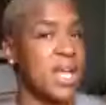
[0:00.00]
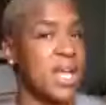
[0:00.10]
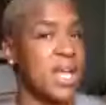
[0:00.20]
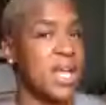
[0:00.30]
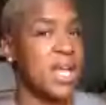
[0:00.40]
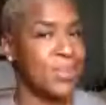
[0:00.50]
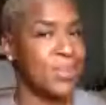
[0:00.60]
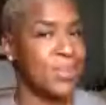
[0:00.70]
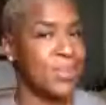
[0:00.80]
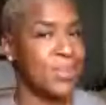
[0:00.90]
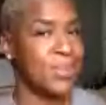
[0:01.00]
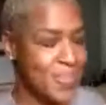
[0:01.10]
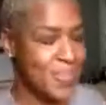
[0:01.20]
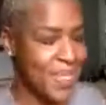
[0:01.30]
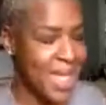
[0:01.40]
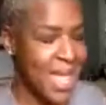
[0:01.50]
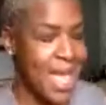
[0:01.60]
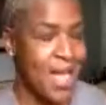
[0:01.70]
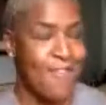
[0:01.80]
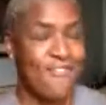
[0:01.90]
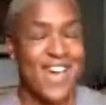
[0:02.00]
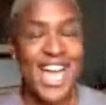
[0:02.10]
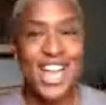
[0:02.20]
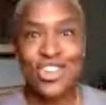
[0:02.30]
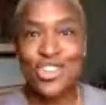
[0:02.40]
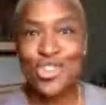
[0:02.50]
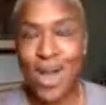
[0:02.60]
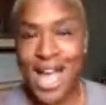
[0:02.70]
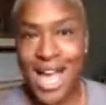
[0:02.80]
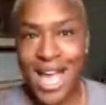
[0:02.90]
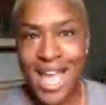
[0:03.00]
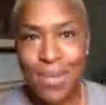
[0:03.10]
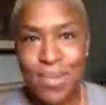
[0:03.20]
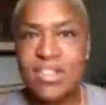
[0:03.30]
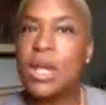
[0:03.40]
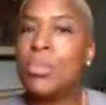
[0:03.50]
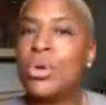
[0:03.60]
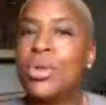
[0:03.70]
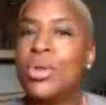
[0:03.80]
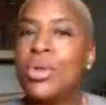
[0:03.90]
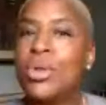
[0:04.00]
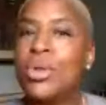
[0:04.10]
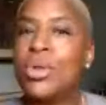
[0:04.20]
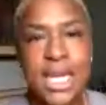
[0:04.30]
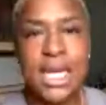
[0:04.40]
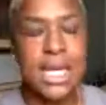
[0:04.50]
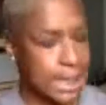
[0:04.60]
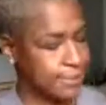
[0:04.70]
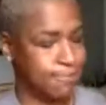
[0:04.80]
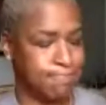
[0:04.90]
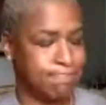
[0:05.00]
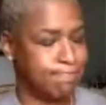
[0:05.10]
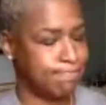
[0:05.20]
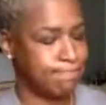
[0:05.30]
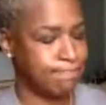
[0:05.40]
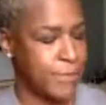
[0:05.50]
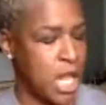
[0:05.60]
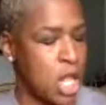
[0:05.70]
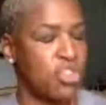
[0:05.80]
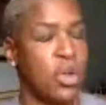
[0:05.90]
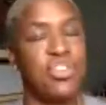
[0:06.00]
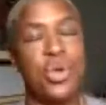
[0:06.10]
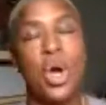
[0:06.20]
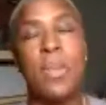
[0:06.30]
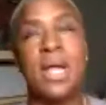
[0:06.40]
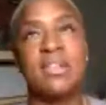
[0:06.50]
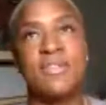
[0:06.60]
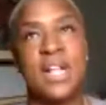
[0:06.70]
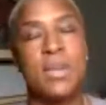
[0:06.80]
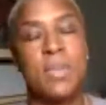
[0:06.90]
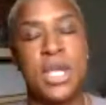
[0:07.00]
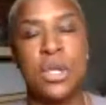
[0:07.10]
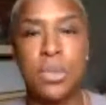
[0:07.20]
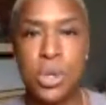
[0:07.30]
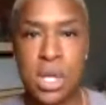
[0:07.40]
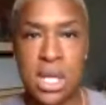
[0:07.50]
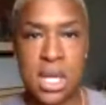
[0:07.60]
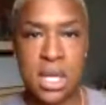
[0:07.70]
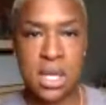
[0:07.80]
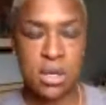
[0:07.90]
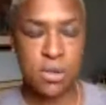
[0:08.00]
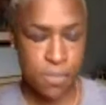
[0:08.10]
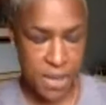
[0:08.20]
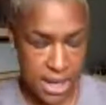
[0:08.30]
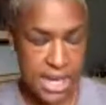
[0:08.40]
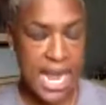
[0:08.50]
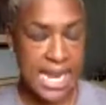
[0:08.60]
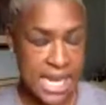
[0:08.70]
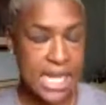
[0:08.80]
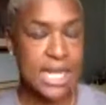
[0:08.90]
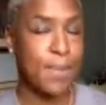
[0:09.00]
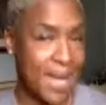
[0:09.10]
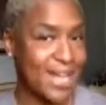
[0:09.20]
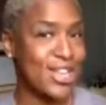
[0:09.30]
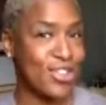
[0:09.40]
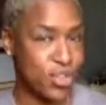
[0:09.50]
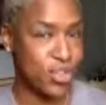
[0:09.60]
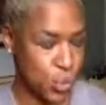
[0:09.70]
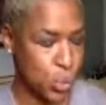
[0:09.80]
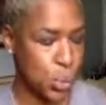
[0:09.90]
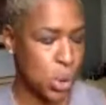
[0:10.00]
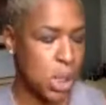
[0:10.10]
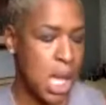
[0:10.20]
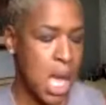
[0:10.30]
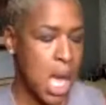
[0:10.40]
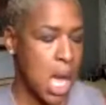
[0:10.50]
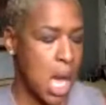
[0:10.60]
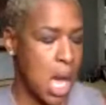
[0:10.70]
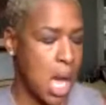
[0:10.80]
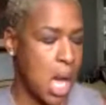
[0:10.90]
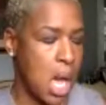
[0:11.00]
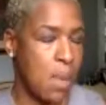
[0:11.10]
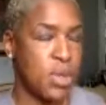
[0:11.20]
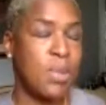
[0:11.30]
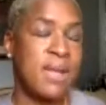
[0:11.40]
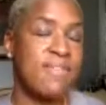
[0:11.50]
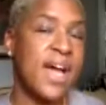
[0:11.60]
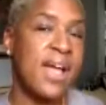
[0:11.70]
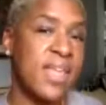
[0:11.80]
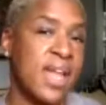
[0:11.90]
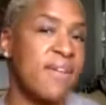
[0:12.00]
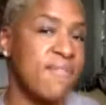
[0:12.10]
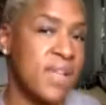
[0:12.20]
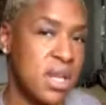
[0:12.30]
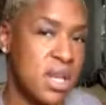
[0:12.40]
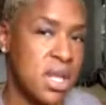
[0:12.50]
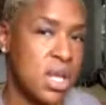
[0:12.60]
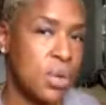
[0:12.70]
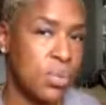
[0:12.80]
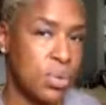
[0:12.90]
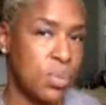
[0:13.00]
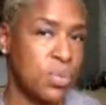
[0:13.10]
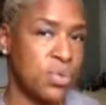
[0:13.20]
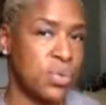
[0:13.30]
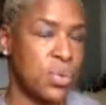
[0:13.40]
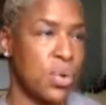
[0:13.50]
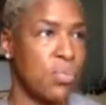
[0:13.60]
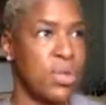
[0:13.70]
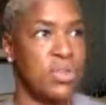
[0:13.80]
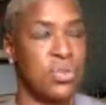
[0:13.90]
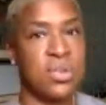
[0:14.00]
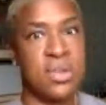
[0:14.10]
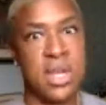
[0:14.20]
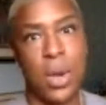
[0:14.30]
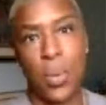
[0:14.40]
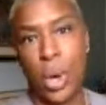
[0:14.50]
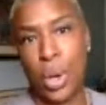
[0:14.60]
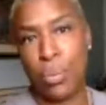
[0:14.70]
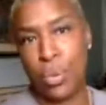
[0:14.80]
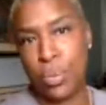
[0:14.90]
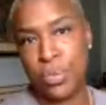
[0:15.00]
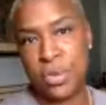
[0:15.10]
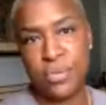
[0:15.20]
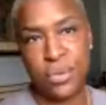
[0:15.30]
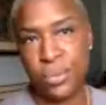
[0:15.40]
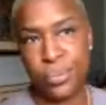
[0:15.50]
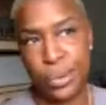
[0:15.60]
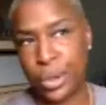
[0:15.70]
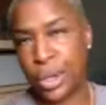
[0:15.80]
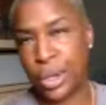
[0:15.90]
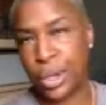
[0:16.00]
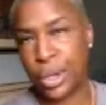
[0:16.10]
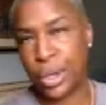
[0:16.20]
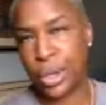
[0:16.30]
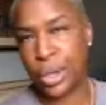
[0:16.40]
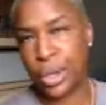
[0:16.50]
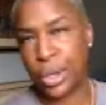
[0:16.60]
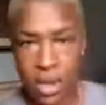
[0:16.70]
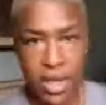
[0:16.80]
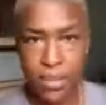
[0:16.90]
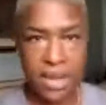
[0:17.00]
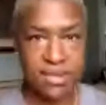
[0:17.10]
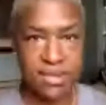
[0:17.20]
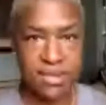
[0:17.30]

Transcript: with them as well. Find your tribe is number 3. So as you go about developing community in an independent school, You may find that affinity groups or resource network groups, if you work in America, that might